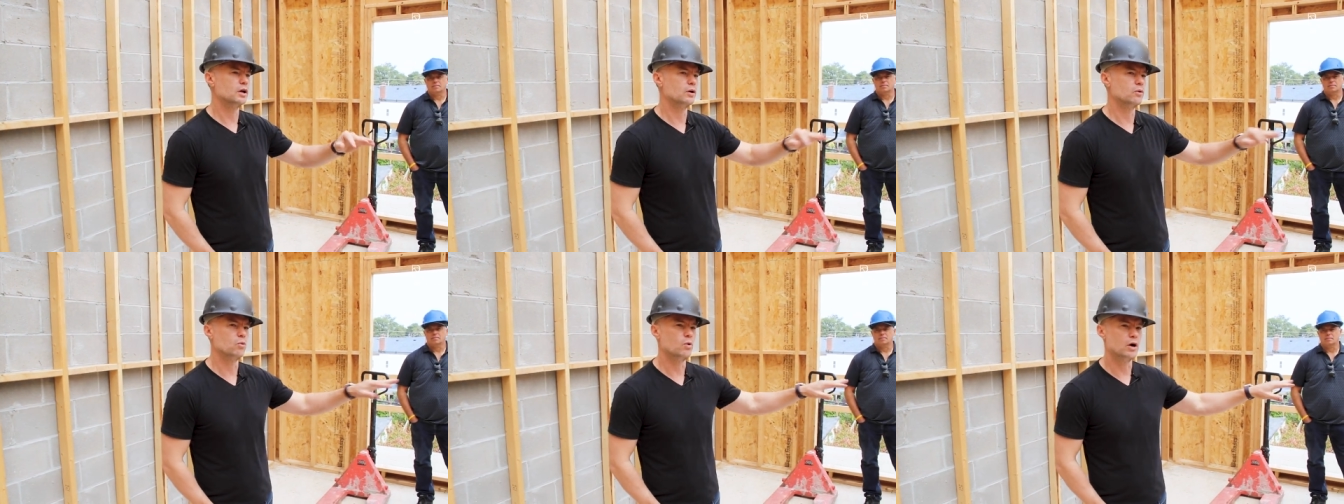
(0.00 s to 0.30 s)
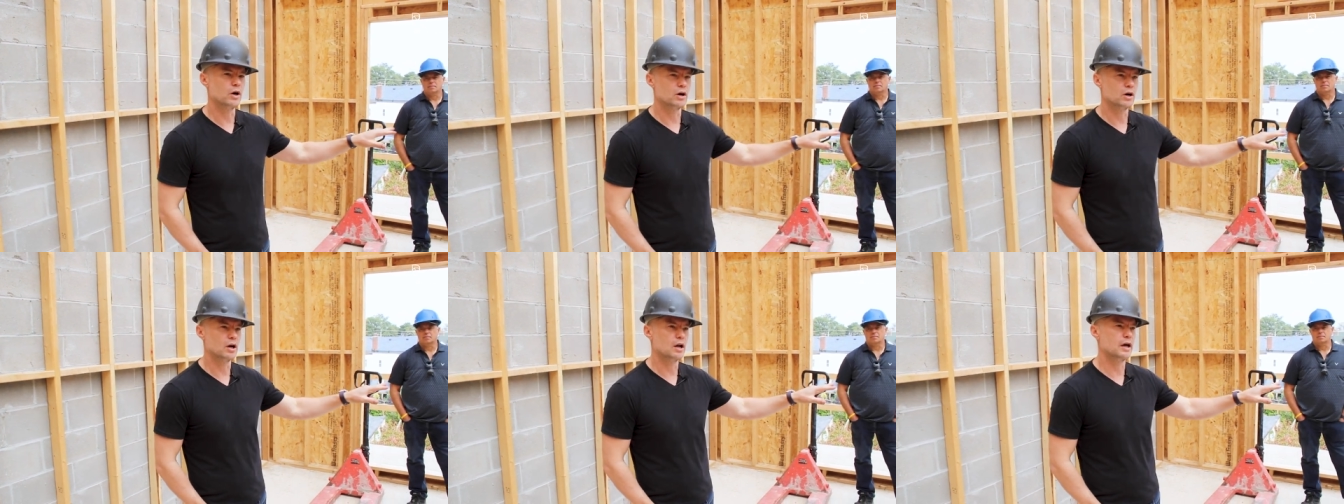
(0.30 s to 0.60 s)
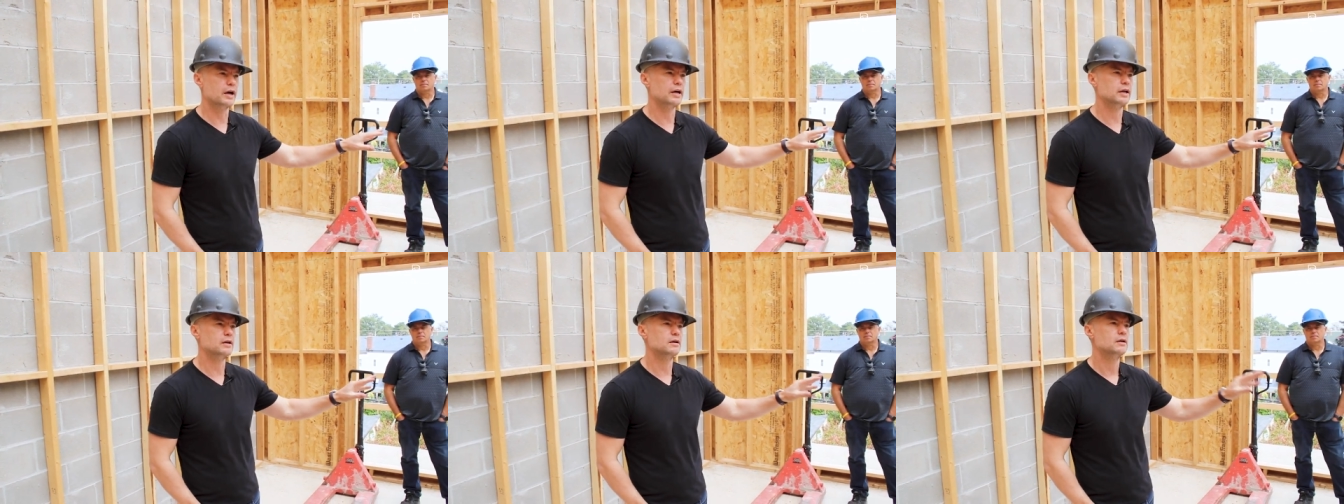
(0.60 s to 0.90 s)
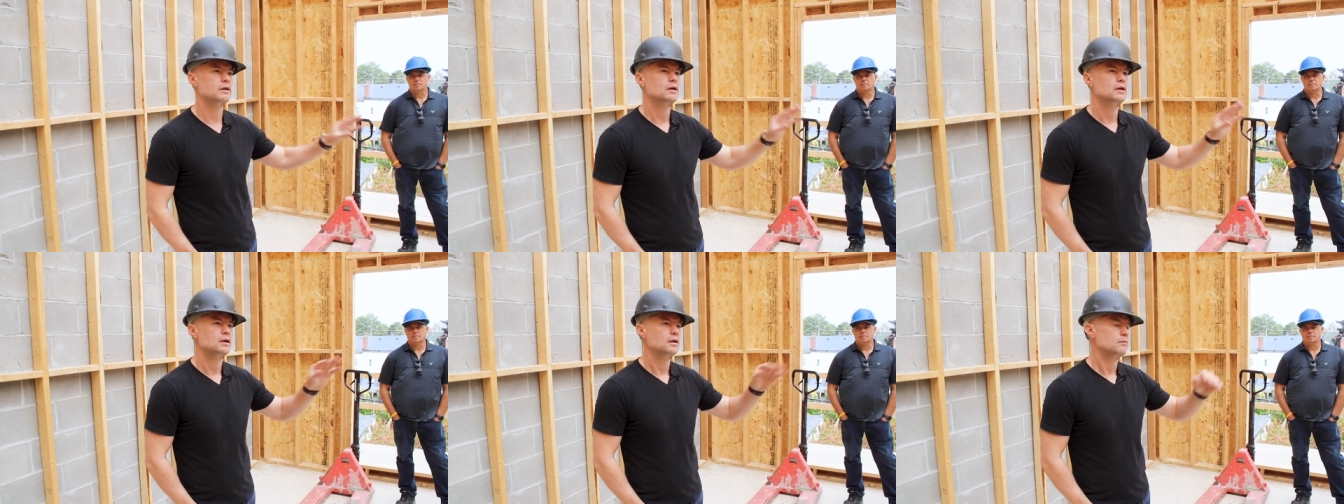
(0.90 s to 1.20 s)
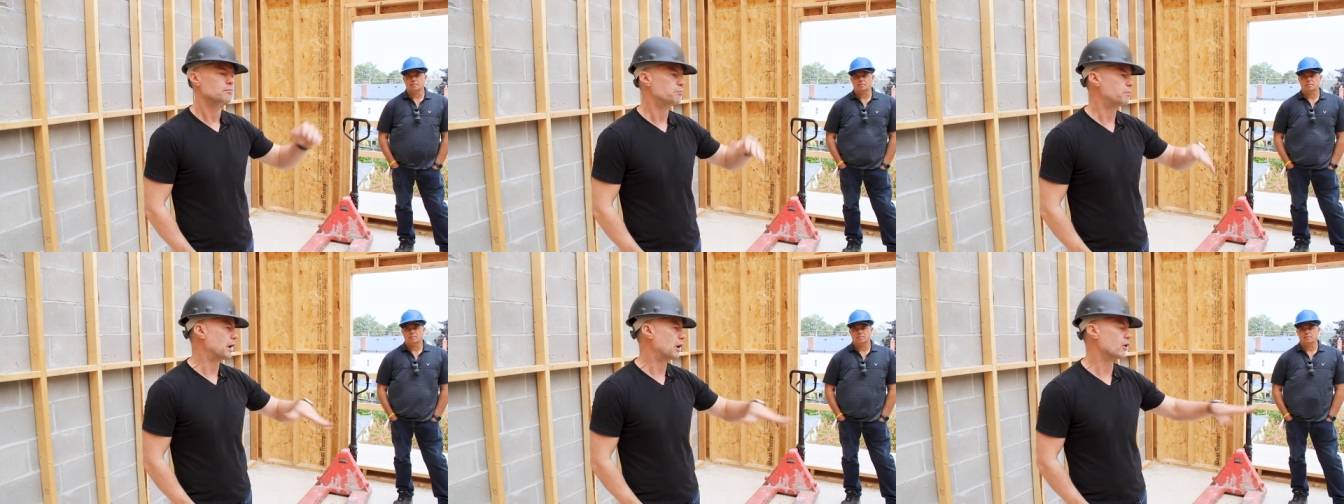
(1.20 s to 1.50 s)
and water line,
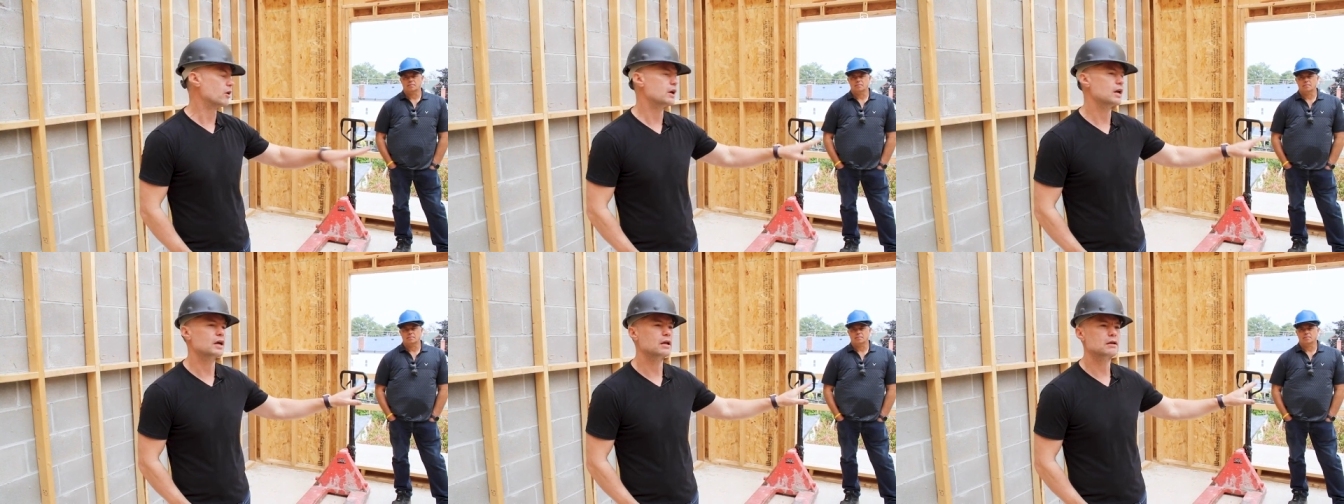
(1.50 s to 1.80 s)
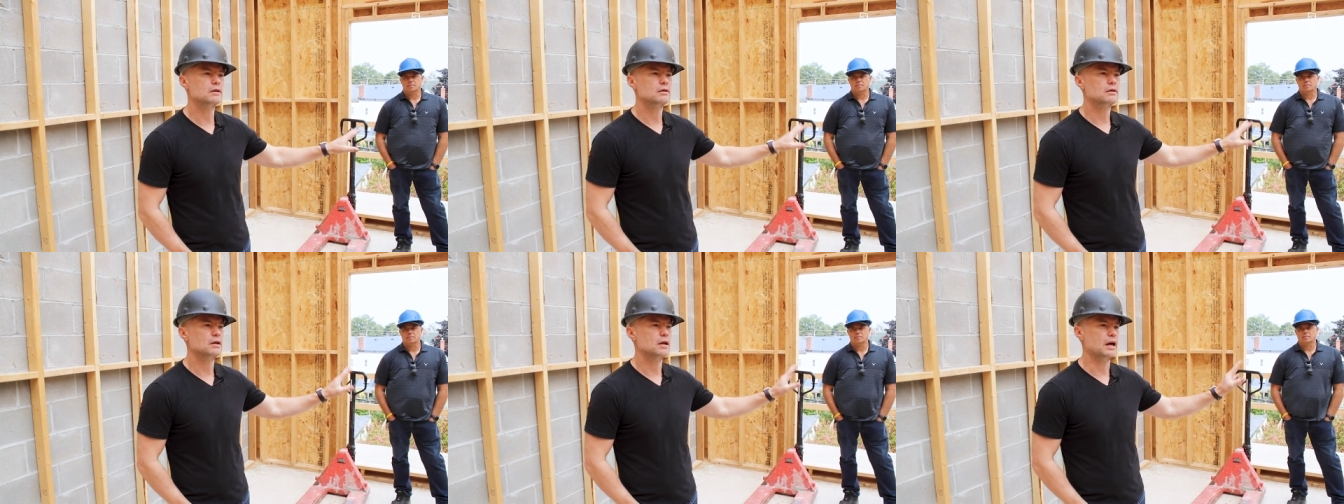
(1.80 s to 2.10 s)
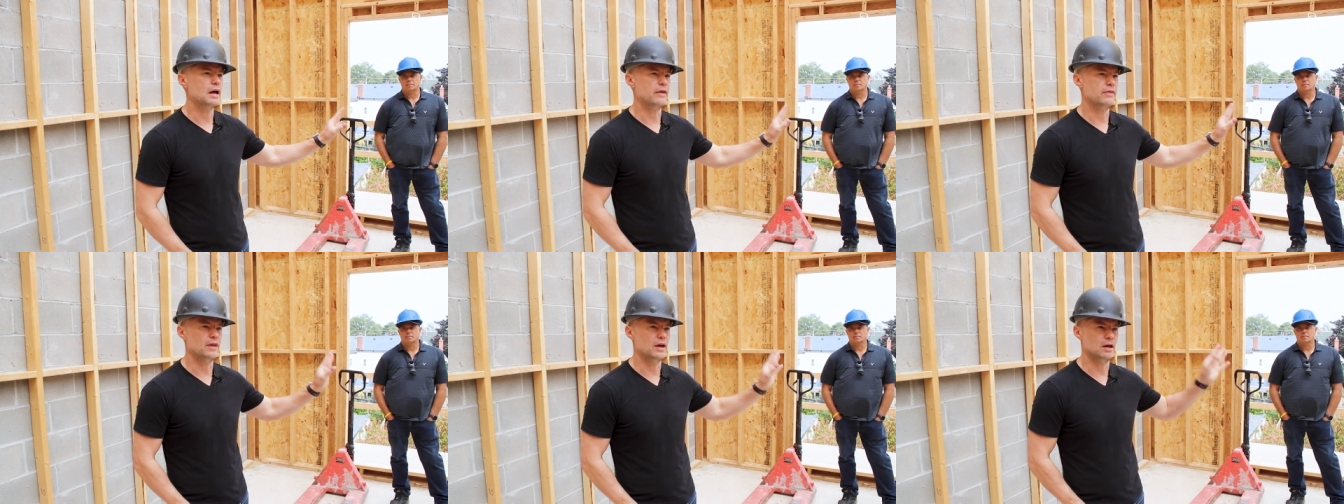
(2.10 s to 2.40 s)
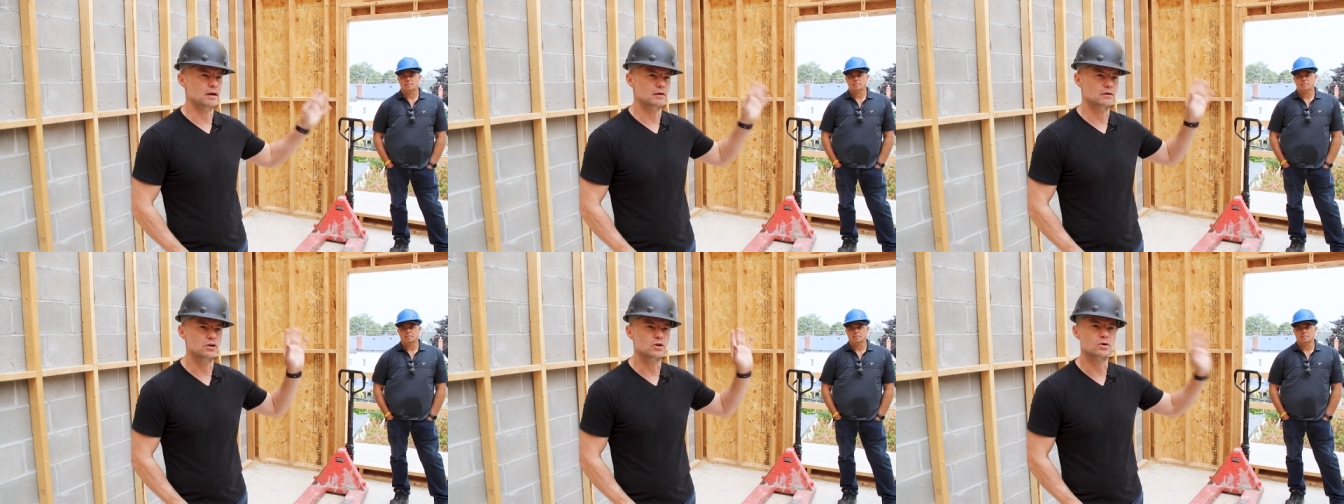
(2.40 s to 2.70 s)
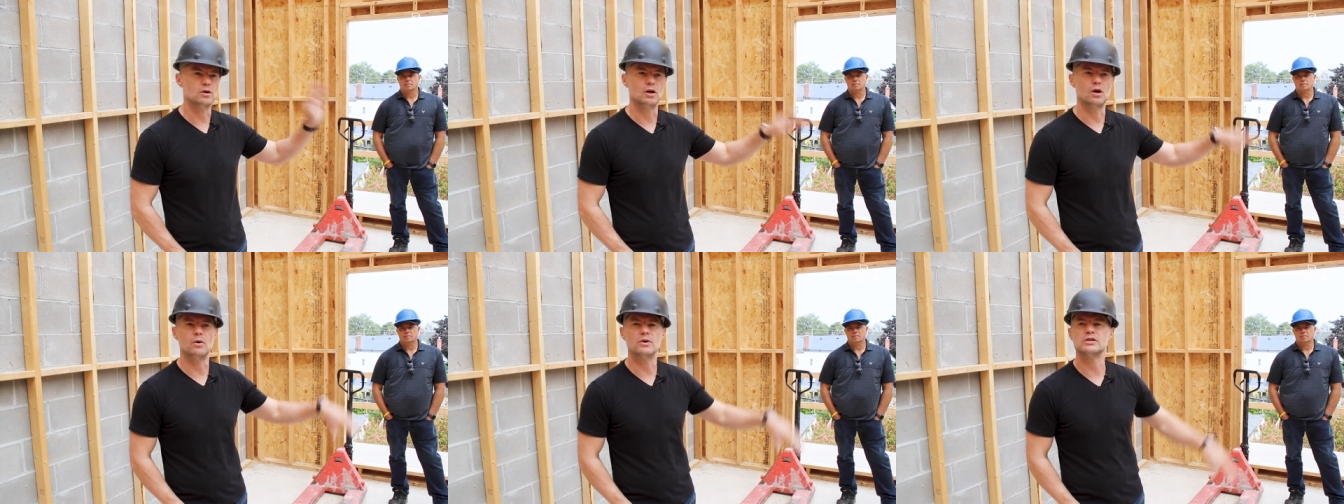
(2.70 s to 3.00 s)
bury it, and then you
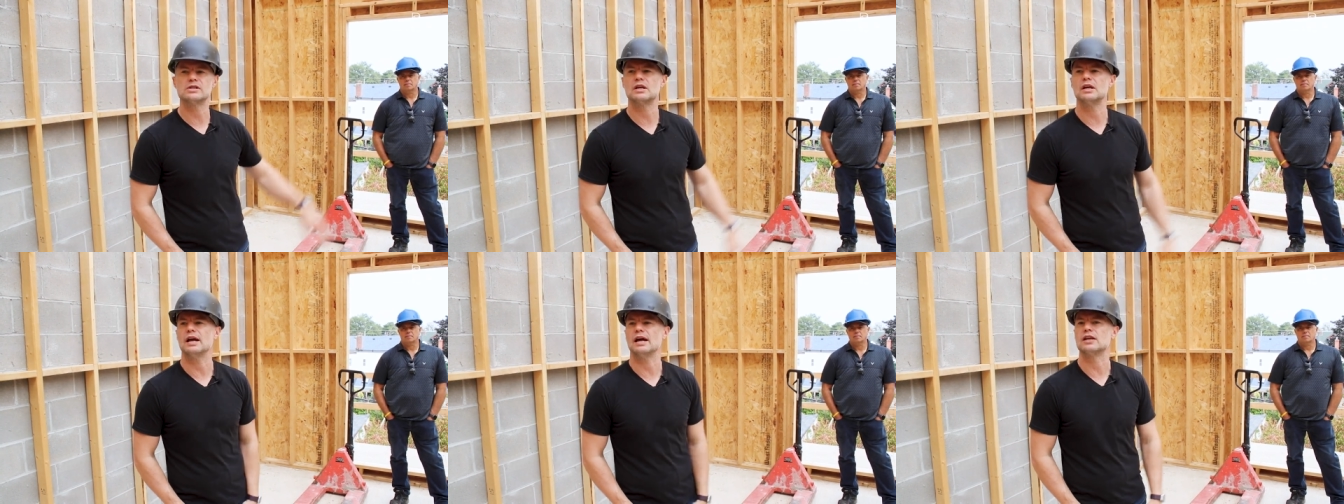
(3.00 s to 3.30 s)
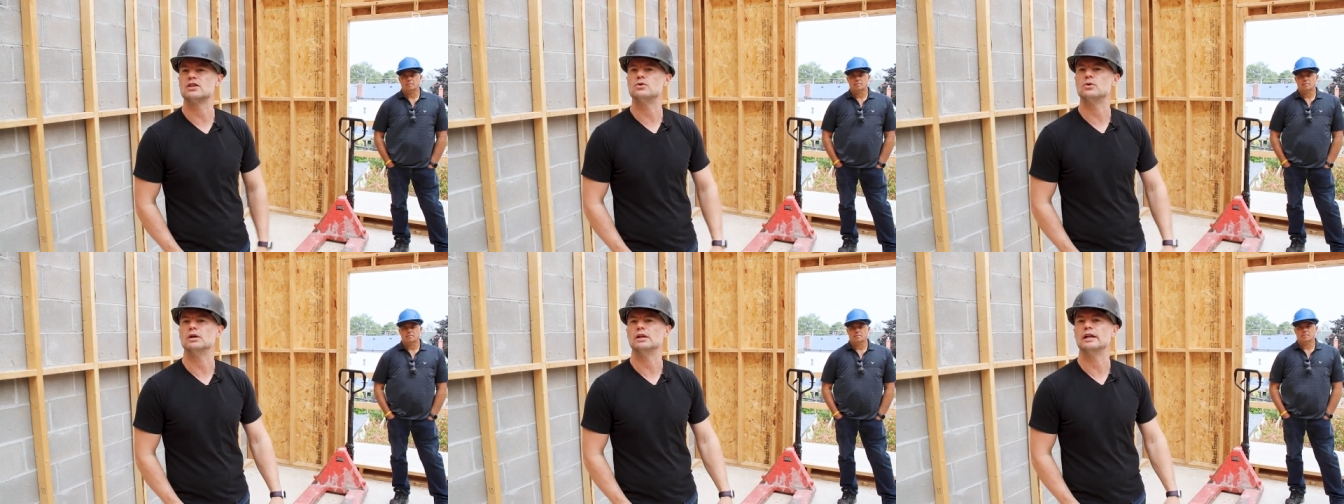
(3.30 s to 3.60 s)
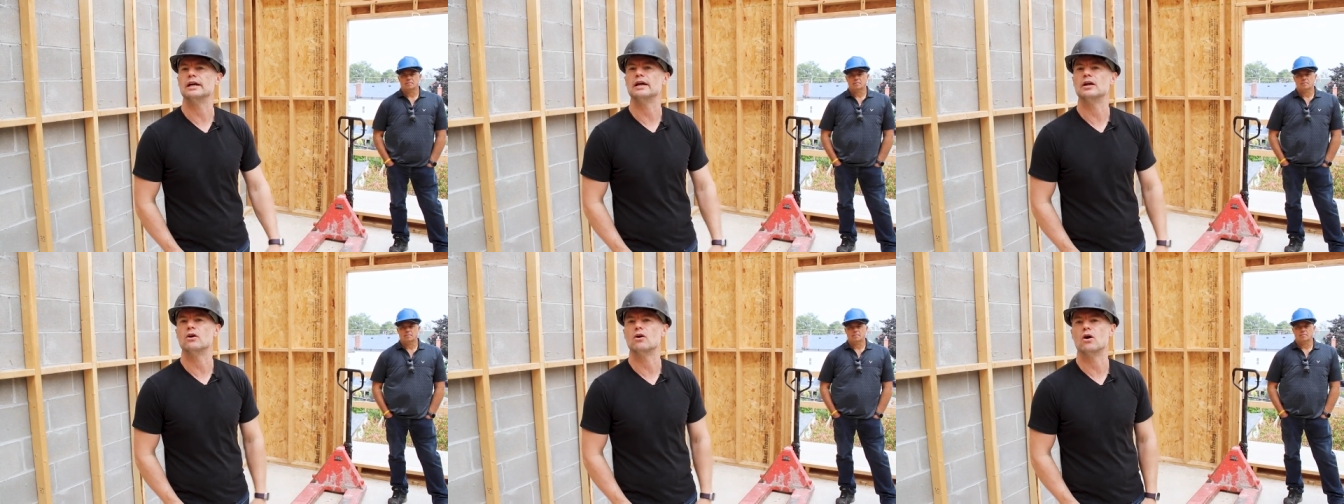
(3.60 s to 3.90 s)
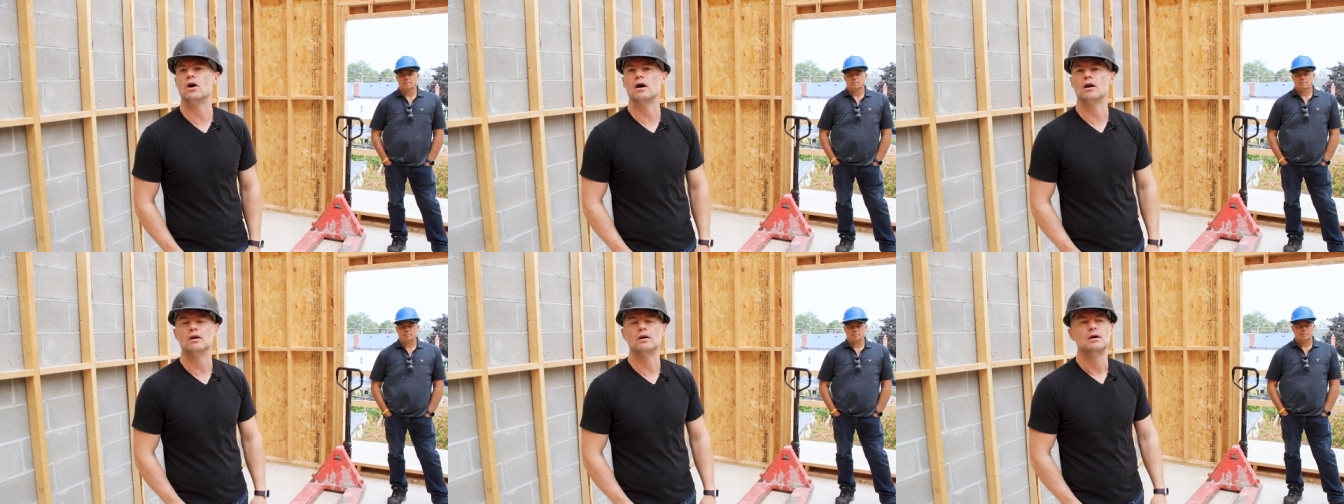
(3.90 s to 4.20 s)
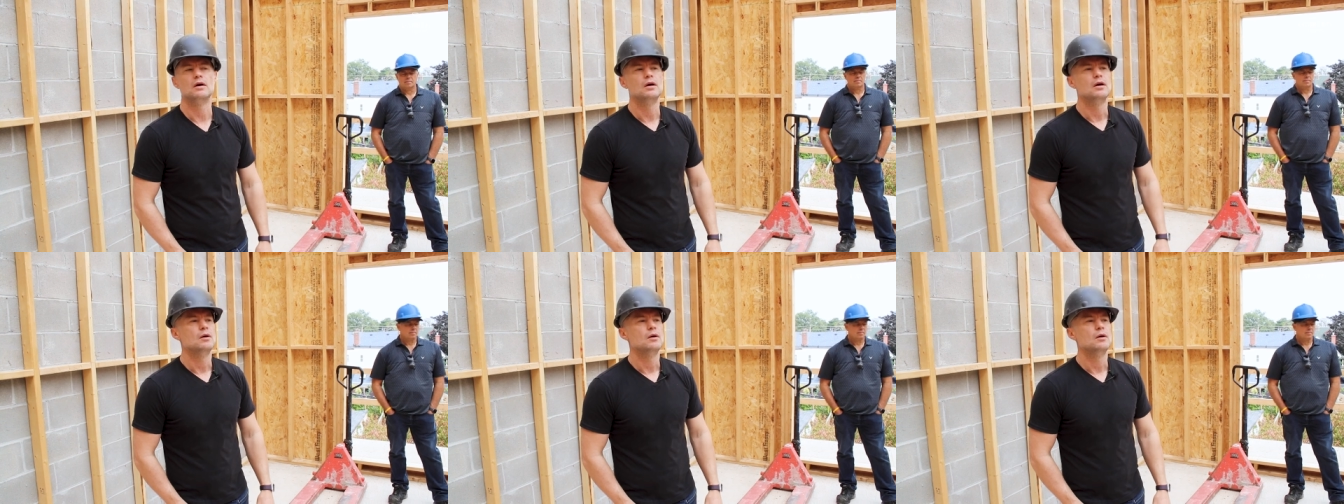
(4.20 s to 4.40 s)
can always connect to it later on.